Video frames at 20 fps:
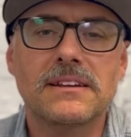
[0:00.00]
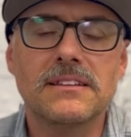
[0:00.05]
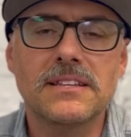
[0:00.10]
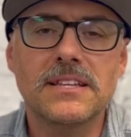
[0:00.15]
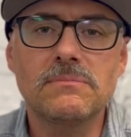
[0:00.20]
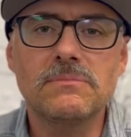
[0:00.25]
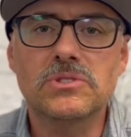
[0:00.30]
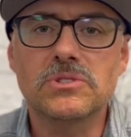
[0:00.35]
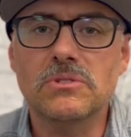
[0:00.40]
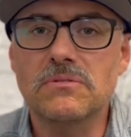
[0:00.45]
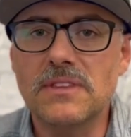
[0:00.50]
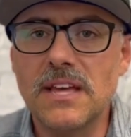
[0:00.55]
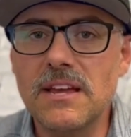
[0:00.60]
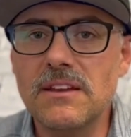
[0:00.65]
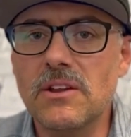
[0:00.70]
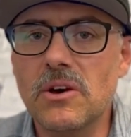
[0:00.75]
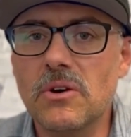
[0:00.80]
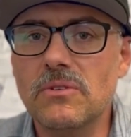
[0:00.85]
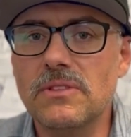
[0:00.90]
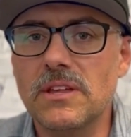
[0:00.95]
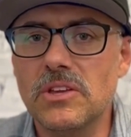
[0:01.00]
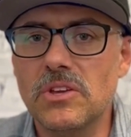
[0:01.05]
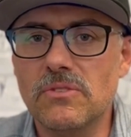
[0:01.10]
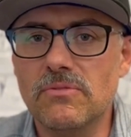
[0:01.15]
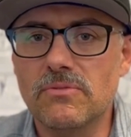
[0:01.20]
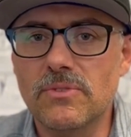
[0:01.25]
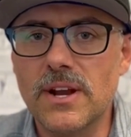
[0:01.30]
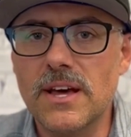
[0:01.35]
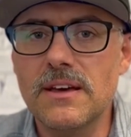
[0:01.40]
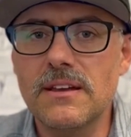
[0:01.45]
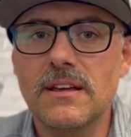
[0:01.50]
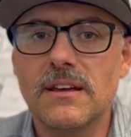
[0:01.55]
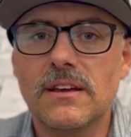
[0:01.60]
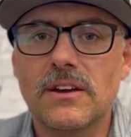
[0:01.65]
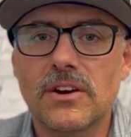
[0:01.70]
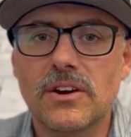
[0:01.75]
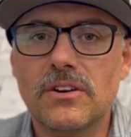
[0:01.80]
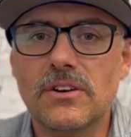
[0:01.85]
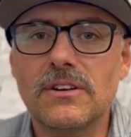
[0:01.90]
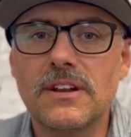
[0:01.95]
to them so they know that you've read,
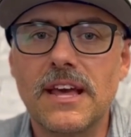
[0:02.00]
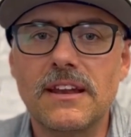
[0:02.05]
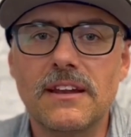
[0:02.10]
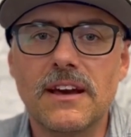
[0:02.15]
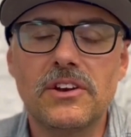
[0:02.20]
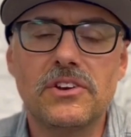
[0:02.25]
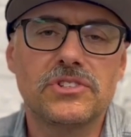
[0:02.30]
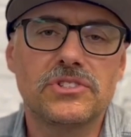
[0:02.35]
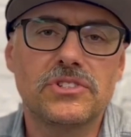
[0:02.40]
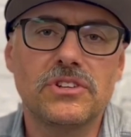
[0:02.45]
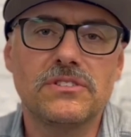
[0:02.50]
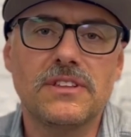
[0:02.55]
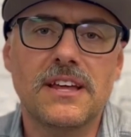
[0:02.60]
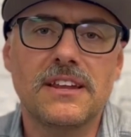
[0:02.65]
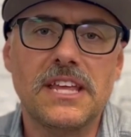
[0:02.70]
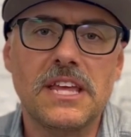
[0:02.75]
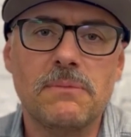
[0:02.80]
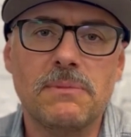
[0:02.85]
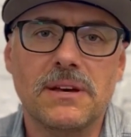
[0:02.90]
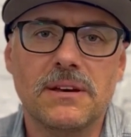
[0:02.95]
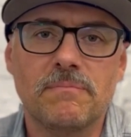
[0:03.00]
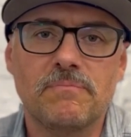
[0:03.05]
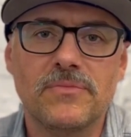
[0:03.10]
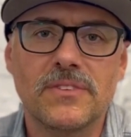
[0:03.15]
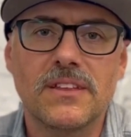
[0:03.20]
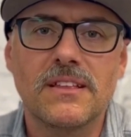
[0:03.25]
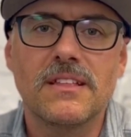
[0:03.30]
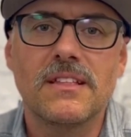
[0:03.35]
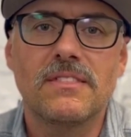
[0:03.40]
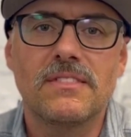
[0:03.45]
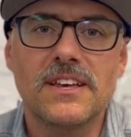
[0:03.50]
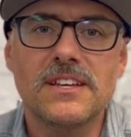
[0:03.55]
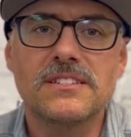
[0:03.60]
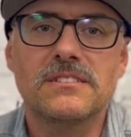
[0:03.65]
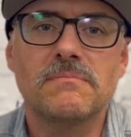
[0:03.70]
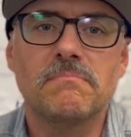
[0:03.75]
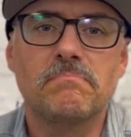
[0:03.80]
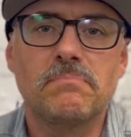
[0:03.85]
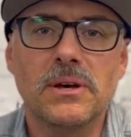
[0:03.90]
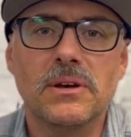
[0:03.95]
heard, and understood that email. This
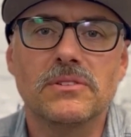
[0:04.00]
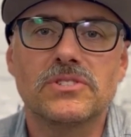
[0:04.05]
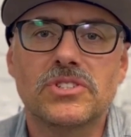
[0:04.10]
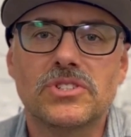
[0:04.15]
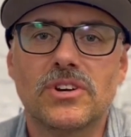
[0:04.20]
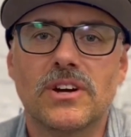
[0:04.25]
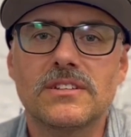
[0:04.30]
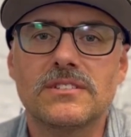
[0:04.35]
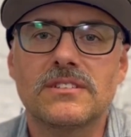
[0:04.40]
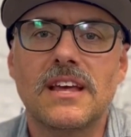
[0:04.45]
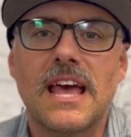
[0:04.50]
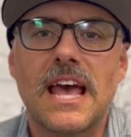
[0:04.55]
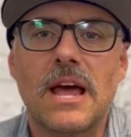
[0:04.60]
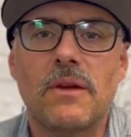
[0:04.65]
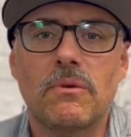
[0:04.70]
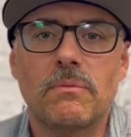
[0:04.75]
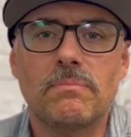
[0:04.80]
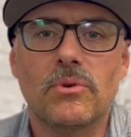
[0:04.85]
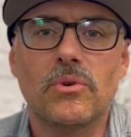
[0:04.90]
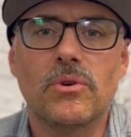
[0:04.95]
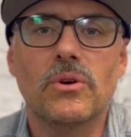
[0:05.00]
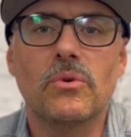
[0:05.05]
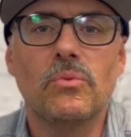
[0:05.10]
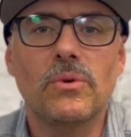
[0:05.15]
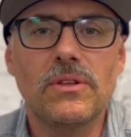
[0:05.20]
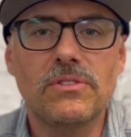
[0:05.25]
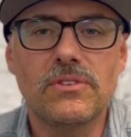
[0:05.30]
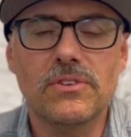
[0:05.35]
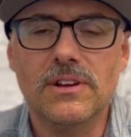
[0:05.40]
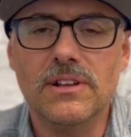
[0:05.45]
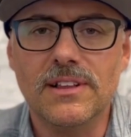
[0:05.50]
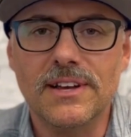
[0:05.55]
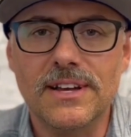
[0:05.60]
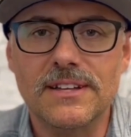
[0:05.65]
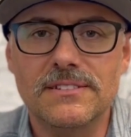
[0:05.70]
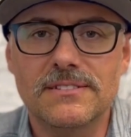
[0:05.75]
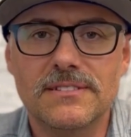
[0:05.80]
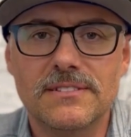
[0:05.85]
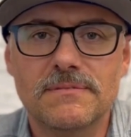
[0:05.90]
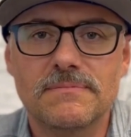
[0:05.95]
builds trust and rapport with your
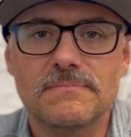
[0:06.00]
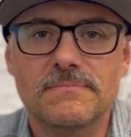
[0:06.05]
clients.